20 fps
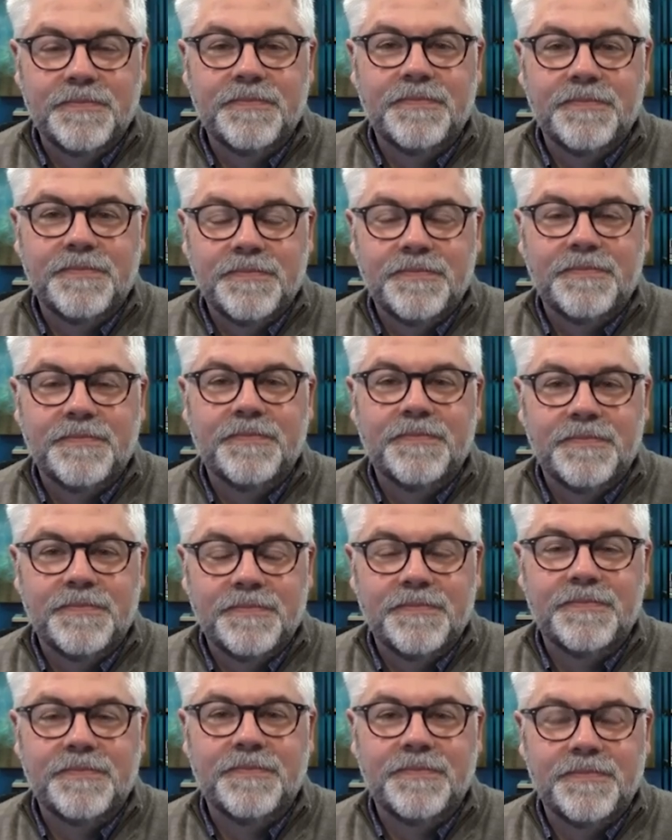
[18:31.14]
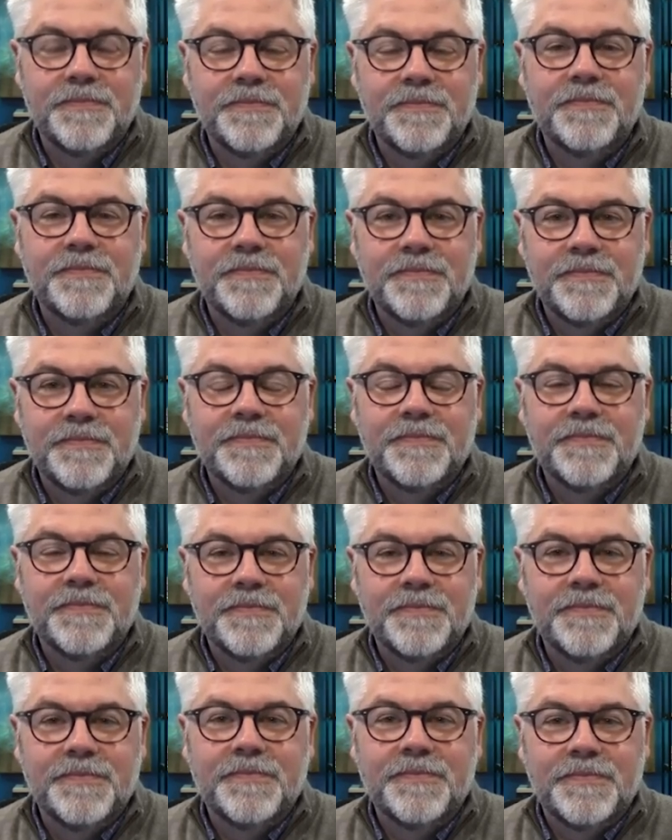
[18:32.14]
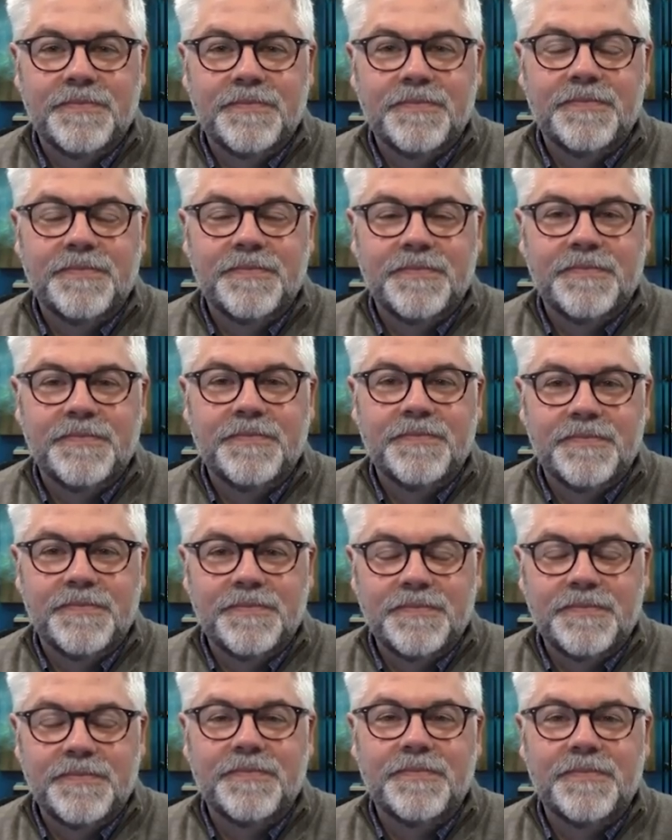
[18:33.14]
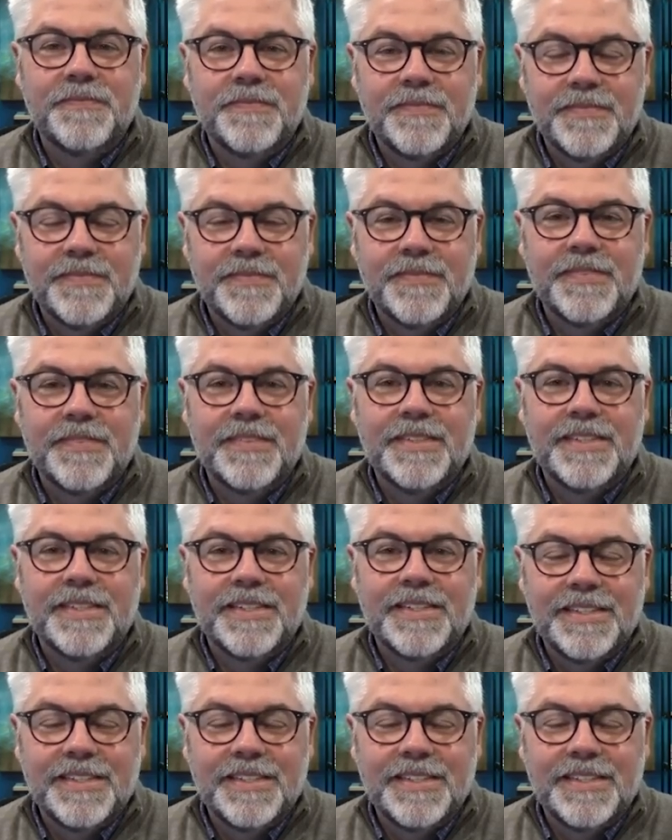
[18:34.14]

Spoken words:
(not speaking)